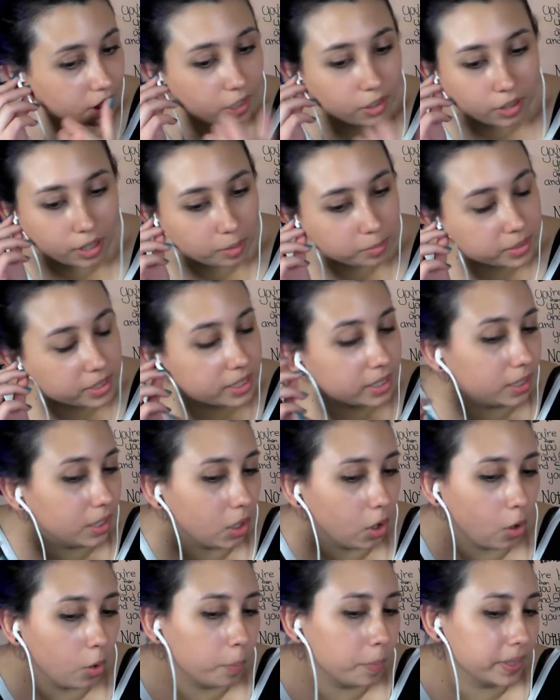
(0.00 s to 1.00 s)
No, I'm still
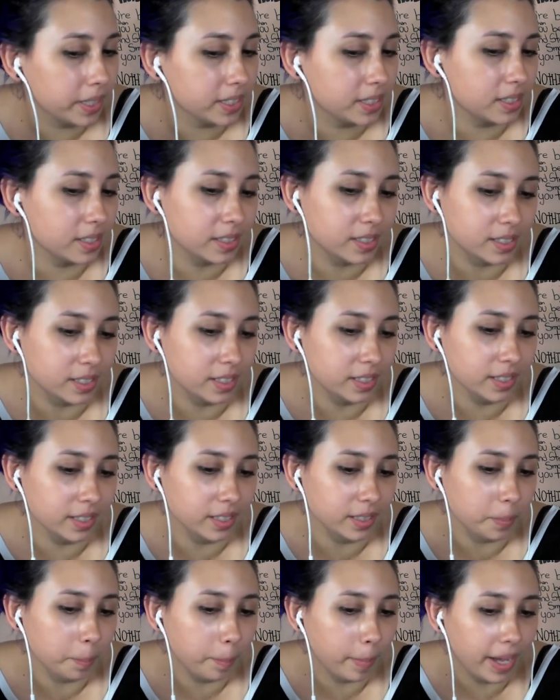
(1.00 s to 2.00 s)
hoping to
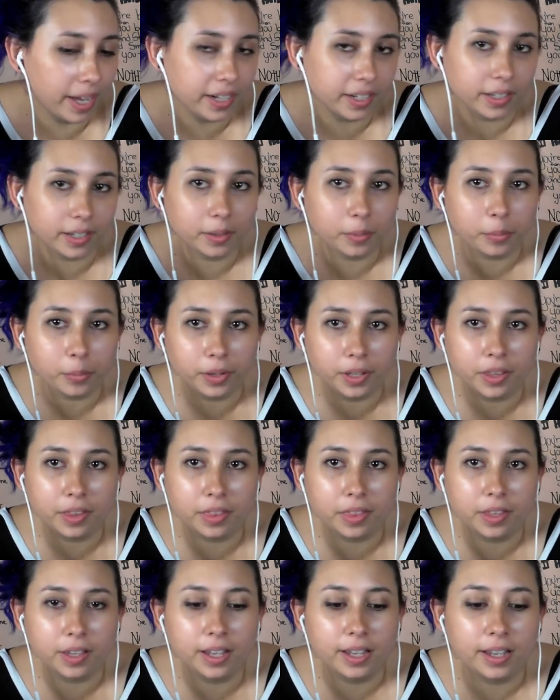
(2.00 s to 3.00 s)
see Maddie
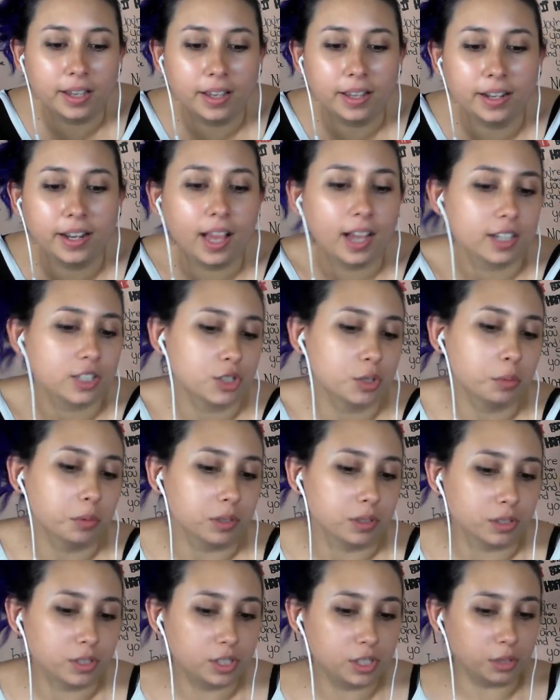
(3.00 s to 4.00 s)
with an
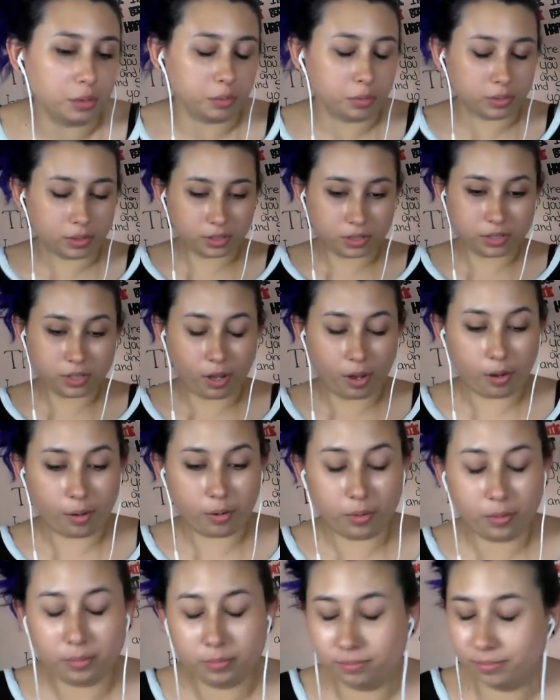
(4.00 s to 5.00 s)
actual suit,
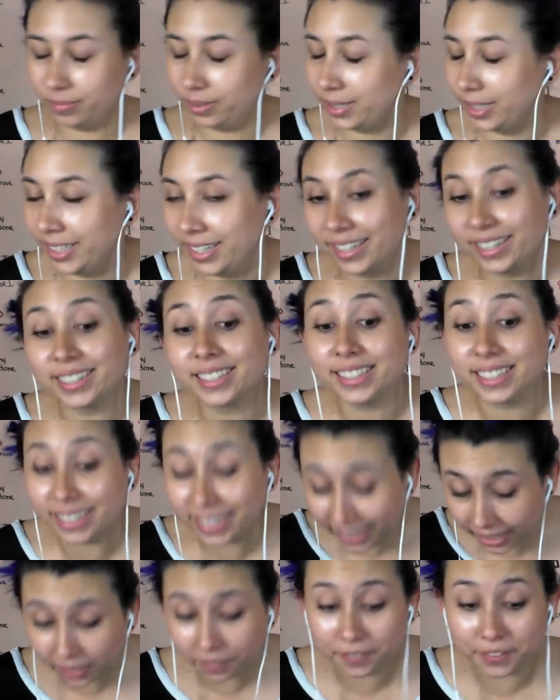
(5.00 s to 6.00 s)
so
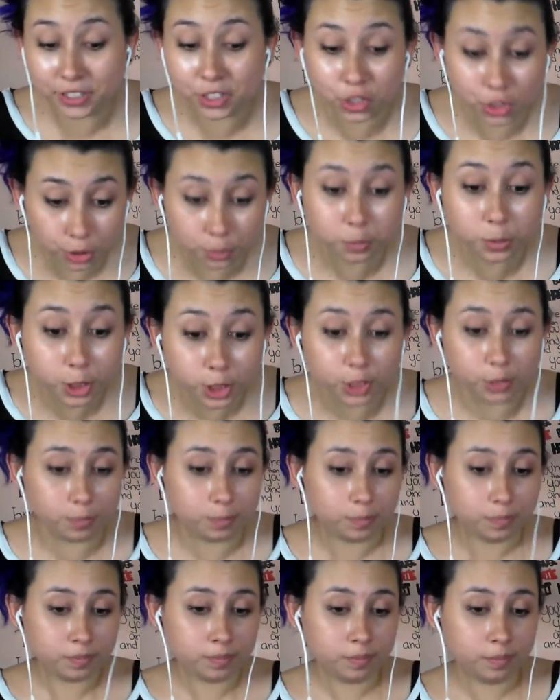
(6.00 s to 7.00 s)
give it to
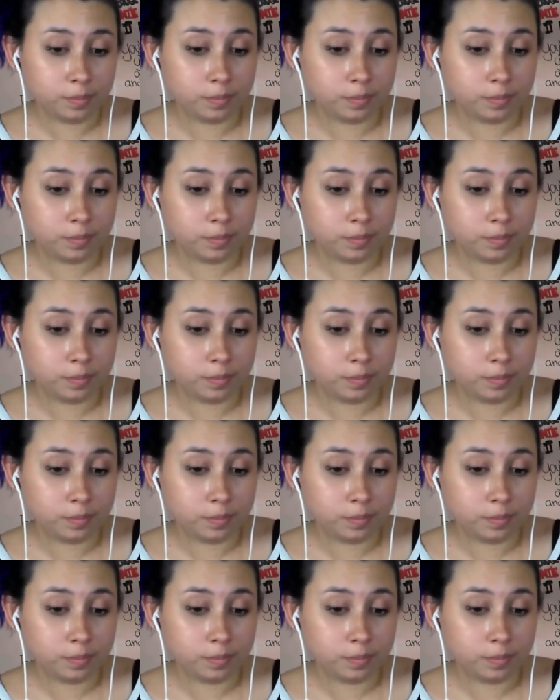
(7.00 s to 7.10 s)
me!